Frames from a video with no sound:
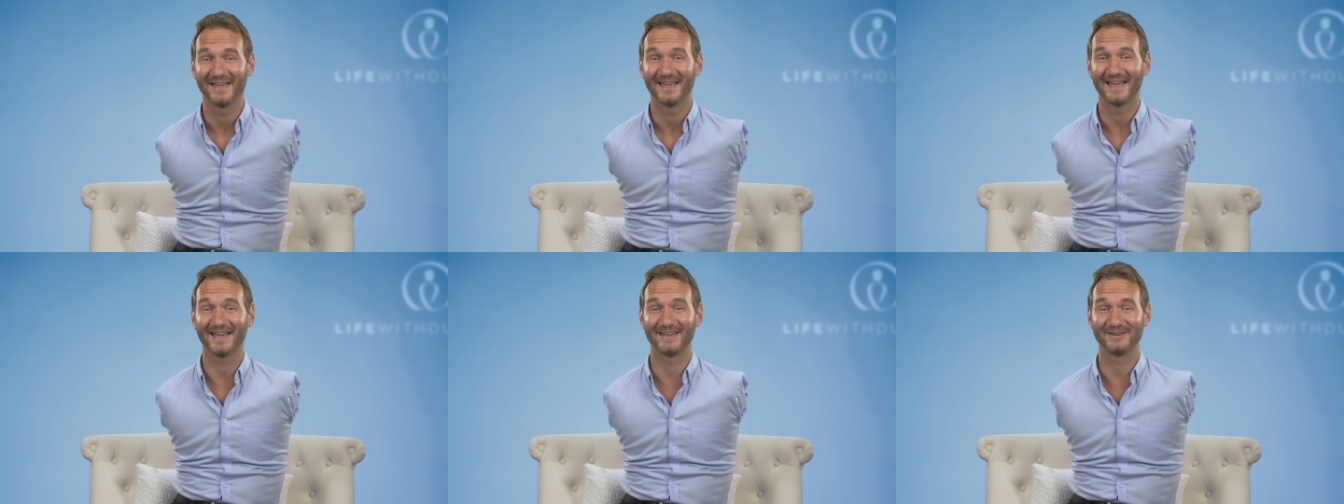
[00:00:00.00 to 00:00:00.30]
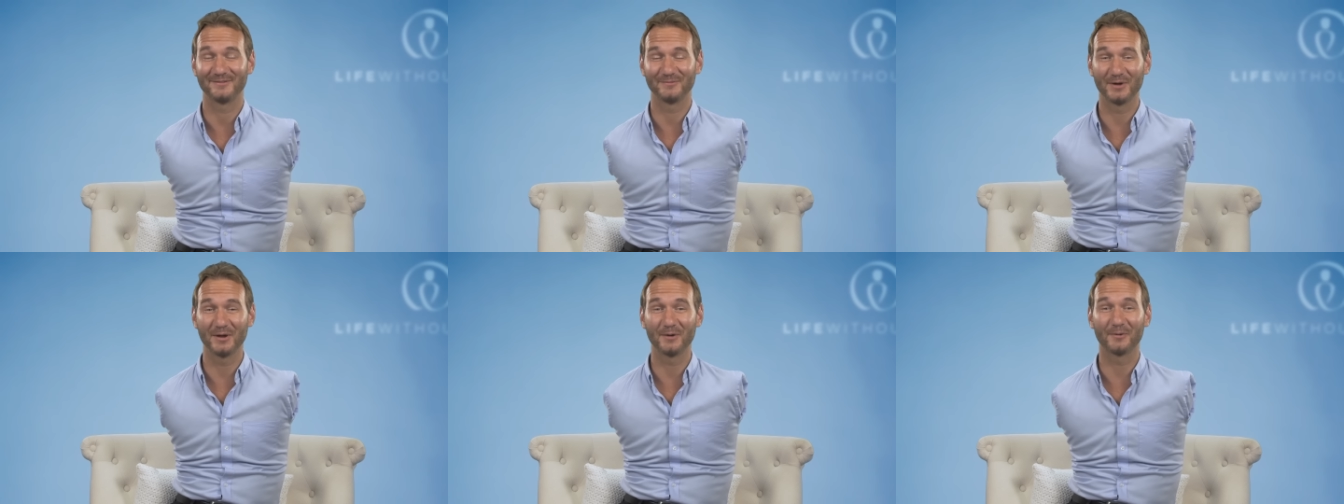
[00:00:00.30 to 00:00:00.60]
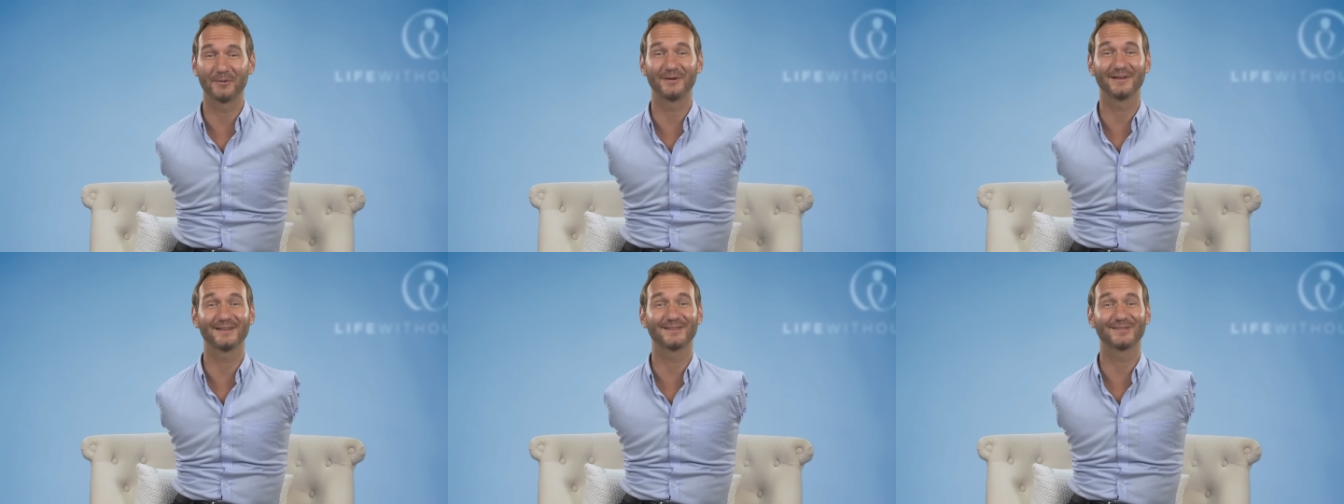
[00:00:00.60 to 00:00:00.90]
and we
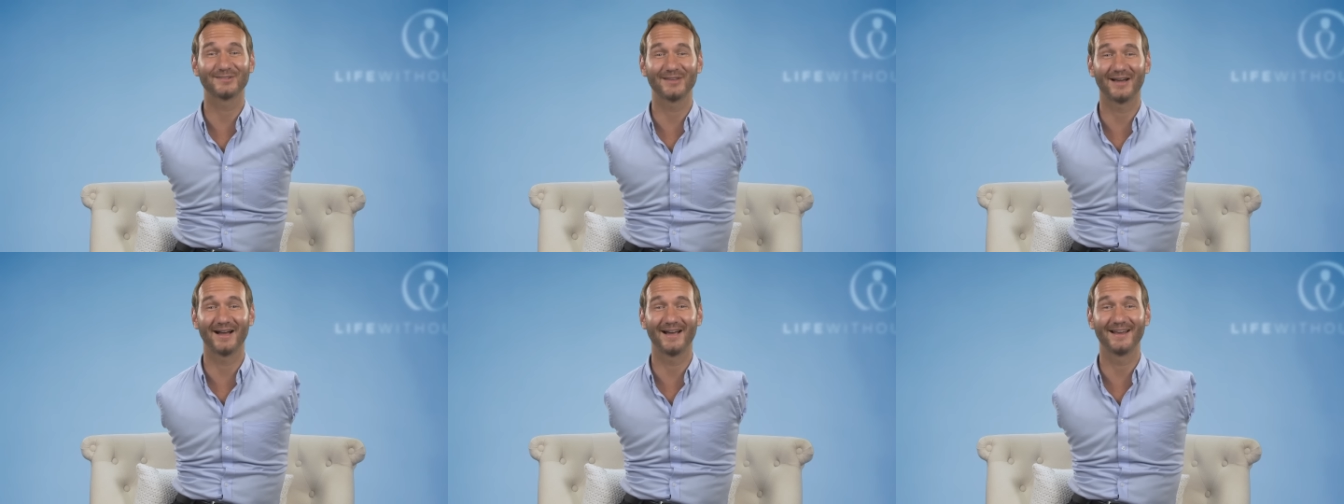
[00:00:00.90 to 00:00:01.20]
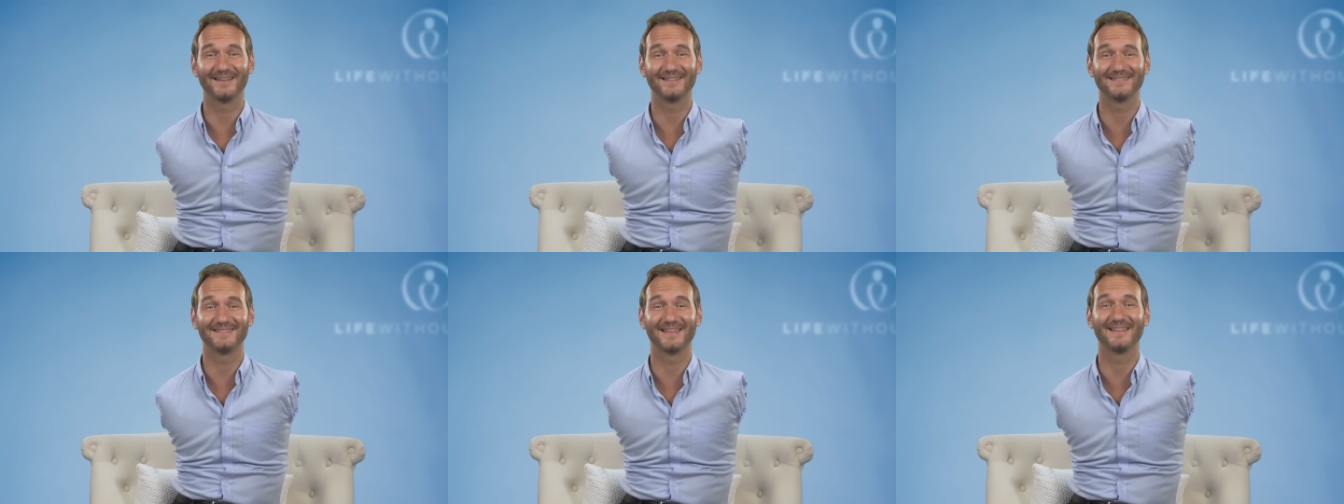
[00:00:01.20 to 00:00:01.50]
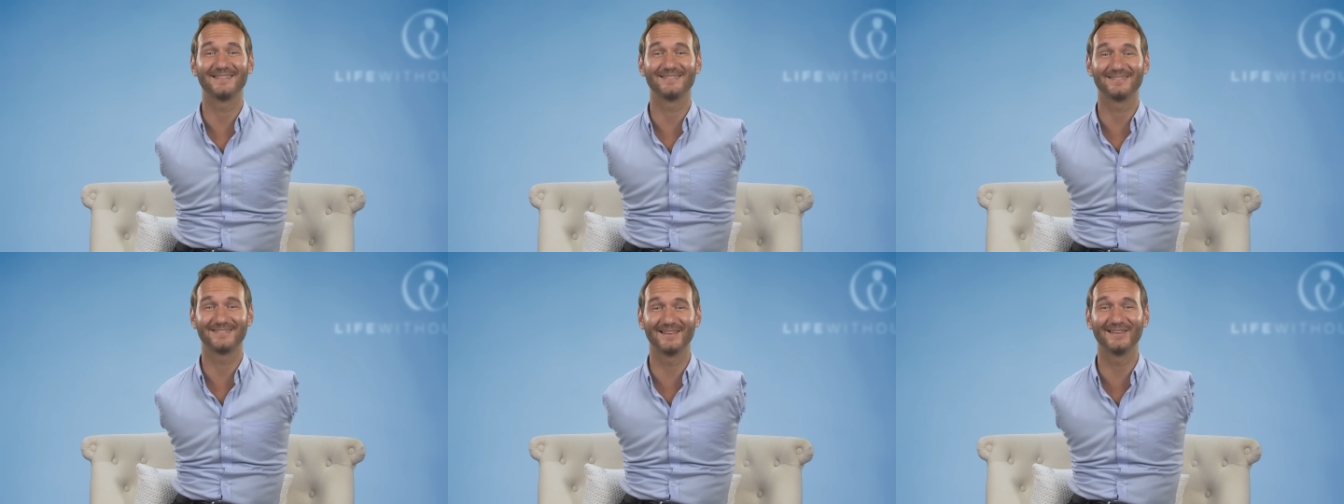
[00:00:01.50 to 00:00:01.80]
were excited
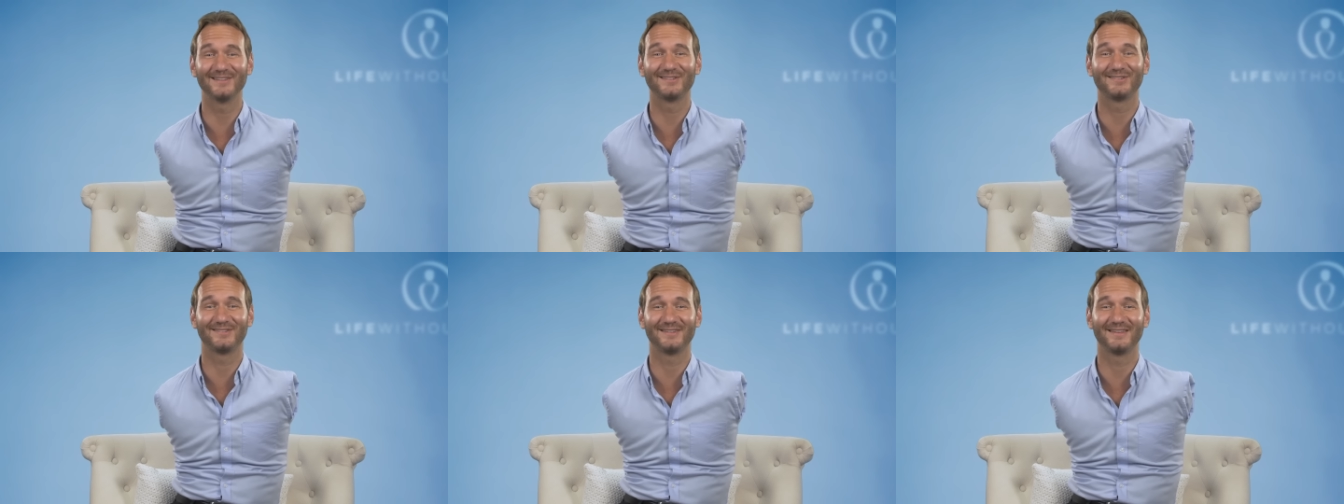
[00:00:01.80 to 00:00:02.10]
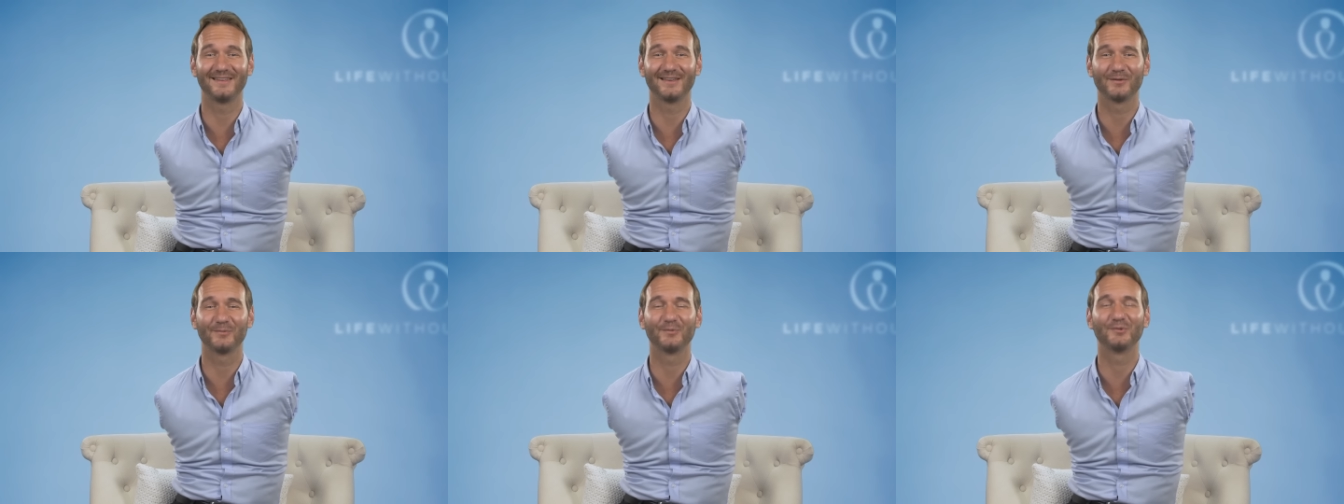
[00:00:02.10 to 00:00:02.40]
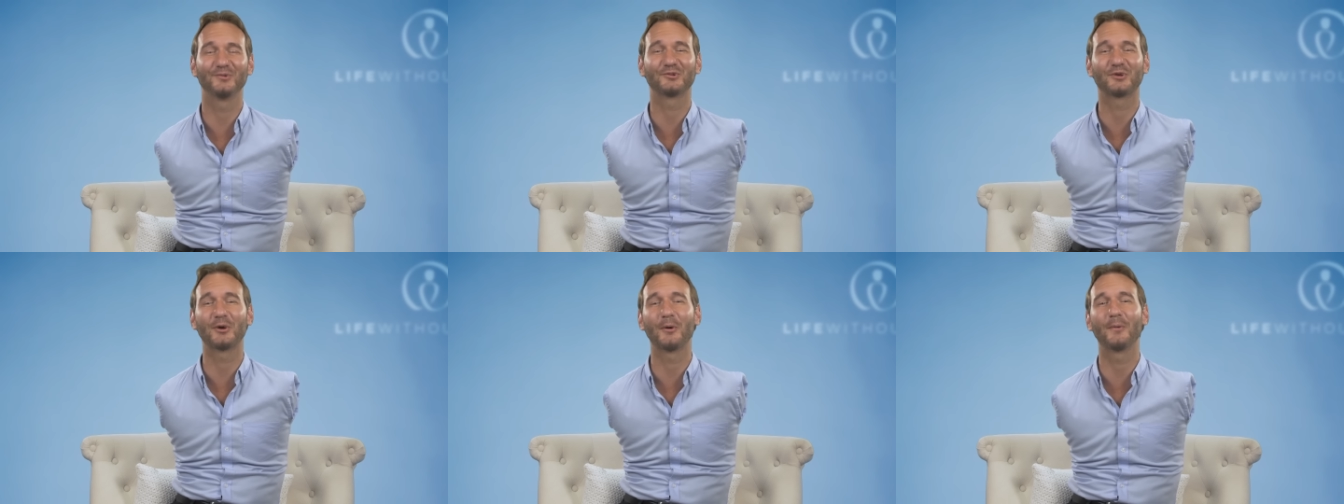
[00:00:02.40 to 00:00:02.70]
that this year
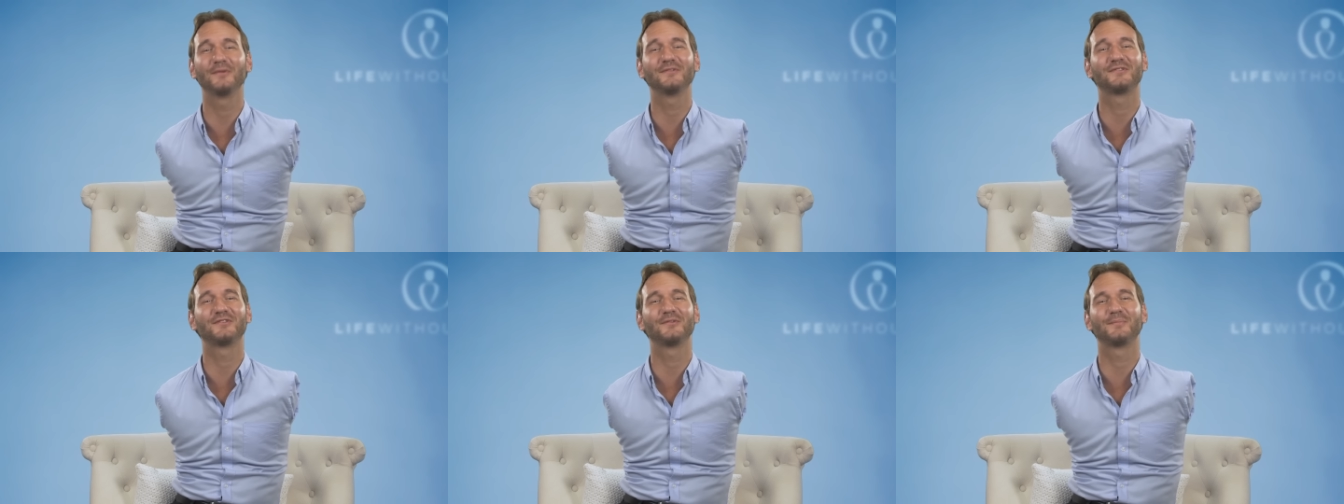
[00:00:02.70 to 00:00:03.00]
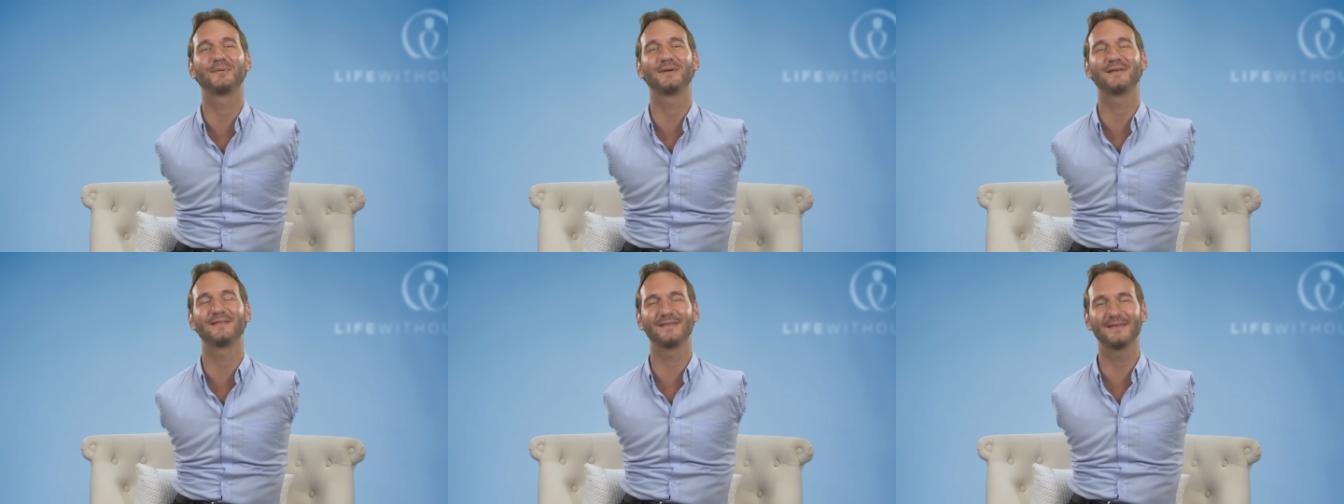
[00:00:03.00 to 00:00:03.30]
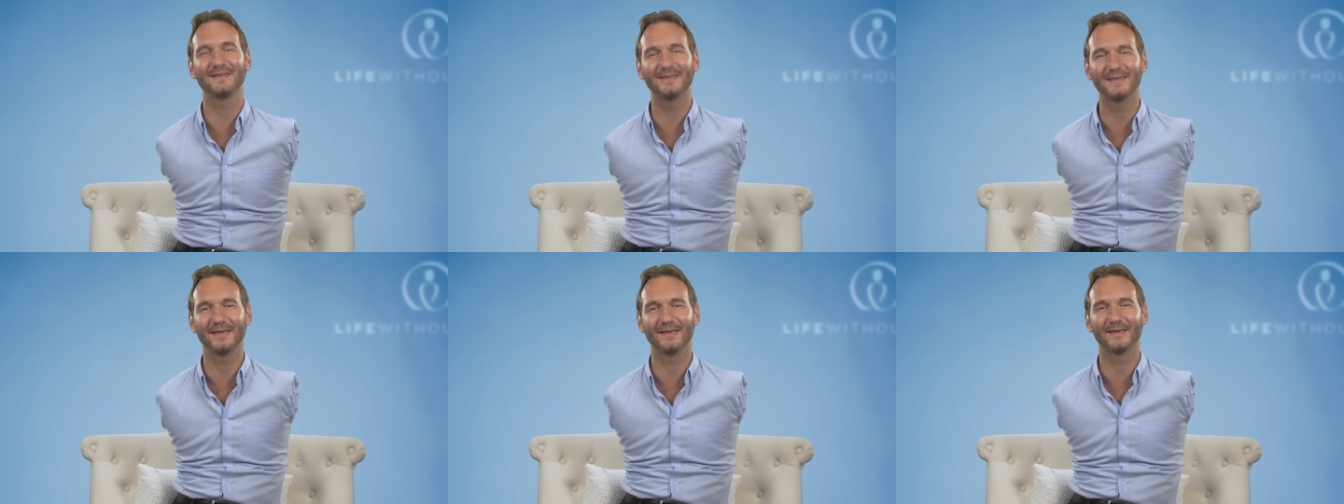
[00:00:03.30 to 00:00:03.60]
was going to be the
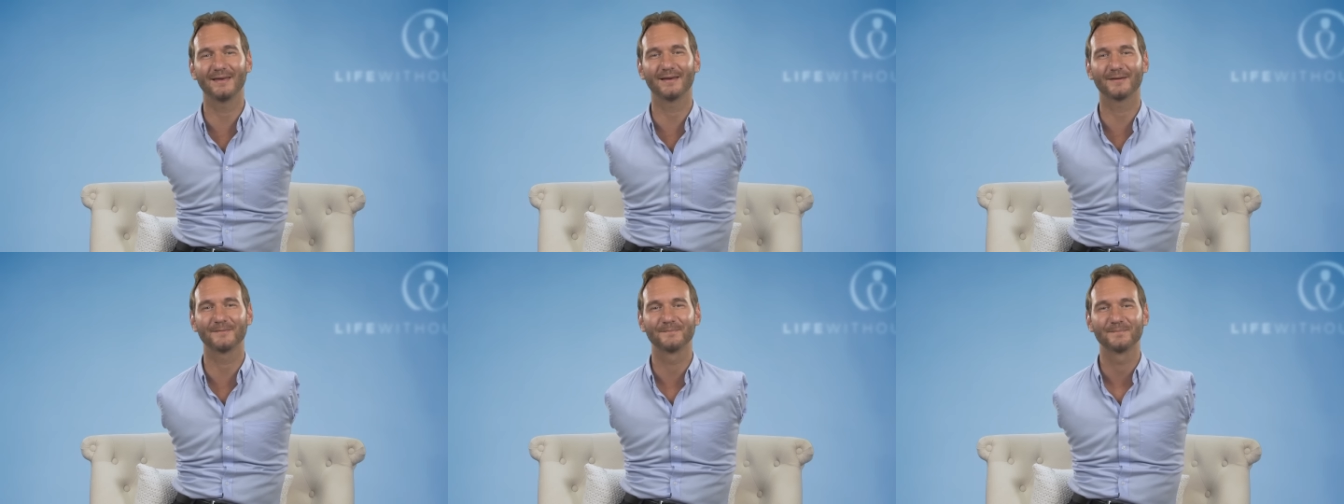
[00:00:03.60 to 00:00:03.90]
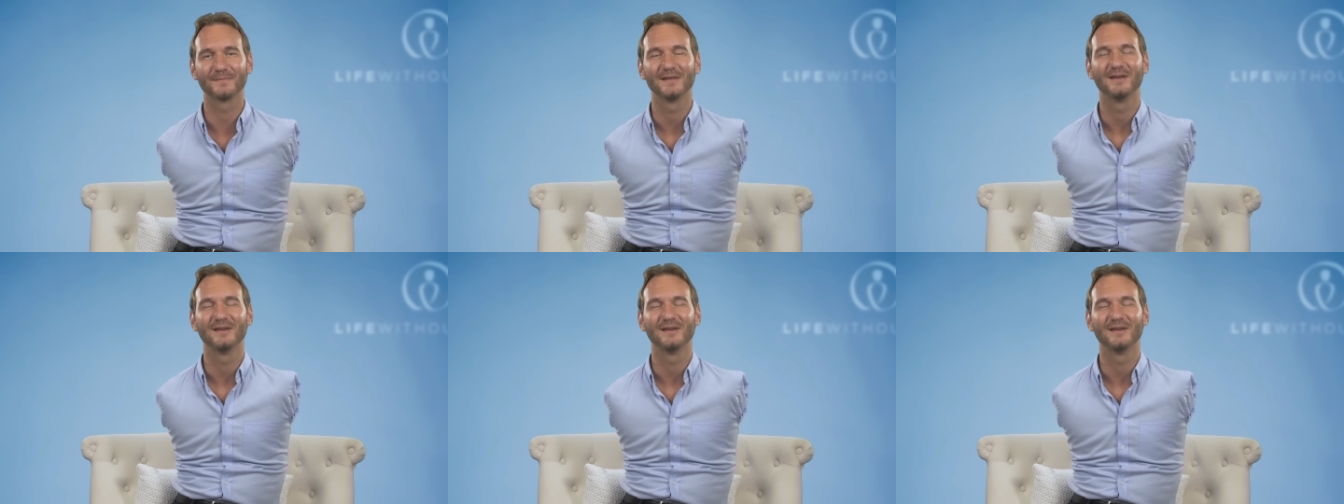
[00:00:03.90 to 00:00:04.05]
year